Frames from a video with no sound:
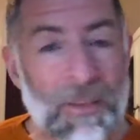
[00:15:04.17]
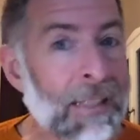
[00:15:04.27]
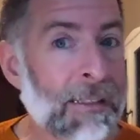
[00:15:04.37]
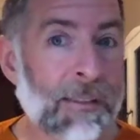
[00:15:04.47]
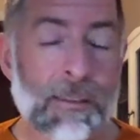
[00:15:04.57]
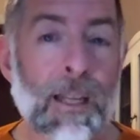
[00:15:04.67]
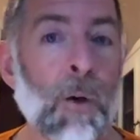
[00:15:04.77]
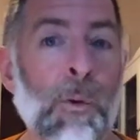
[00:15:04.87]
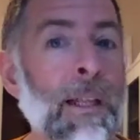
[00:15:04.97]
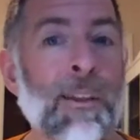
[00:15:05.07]
This is not
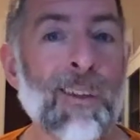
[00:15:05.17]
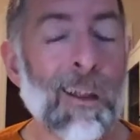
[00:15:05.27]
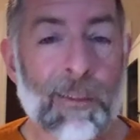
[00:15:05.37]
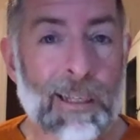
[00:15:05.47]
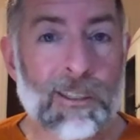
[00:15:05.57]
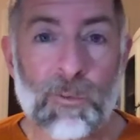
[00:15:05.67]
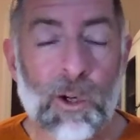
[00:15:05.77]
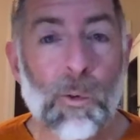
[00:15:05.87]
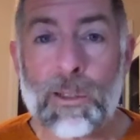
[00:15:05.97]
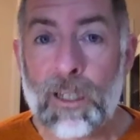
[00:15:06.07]
where they thought things were
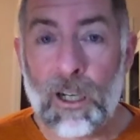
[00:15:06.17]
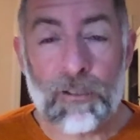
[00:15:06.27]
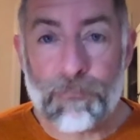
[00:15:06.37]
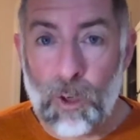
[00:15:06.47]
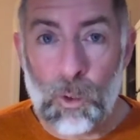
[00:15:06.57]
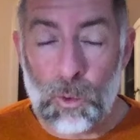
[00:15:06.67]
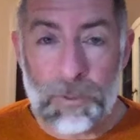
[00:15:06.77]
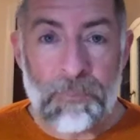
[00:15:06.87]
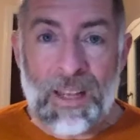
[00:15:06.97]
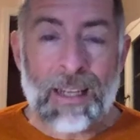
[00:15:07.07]
going to unfold.